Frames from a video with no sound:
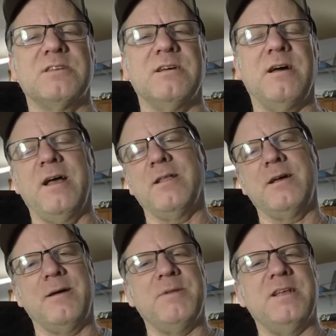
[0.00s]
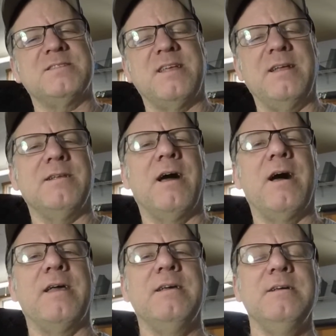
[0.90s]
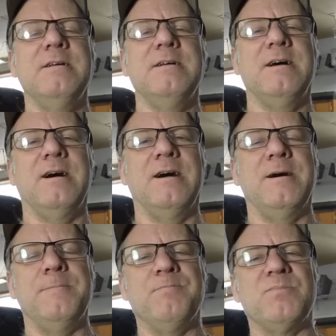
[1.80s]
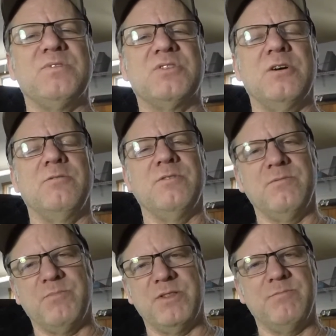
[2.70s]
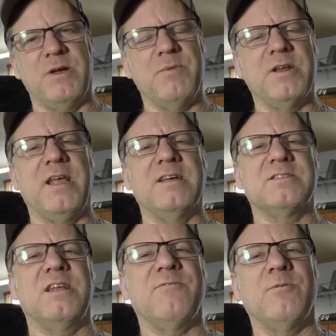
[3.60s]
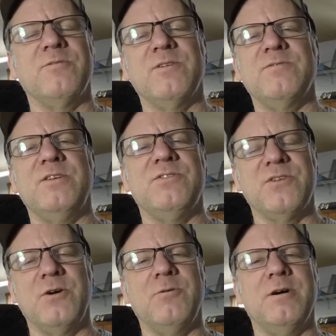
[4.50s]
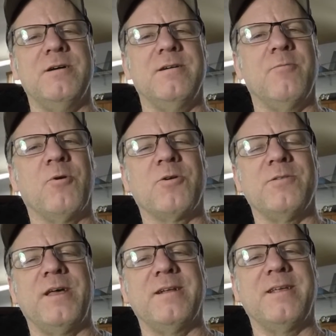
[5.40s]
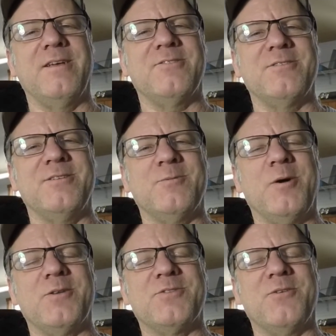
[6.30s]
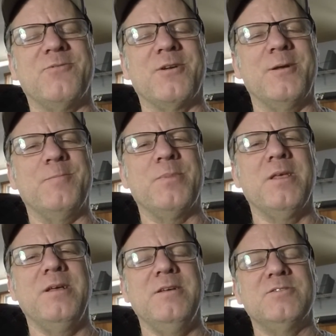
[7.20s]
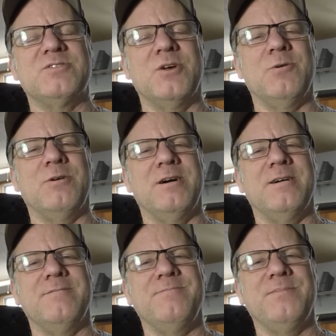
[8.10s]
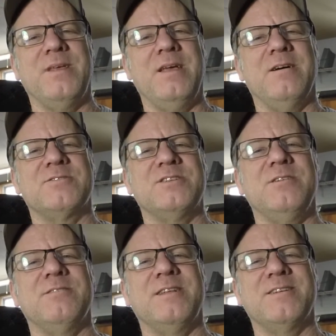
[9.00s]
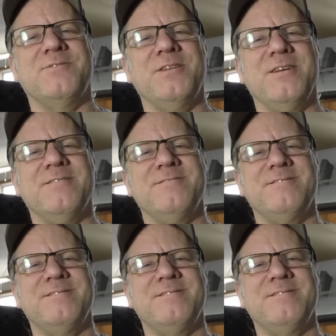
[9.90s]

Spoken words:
I'm an S10 guy, but my buddy has an F-150, so I work on that occasionally as well, so for him. So, hey, I'll see you on the next video.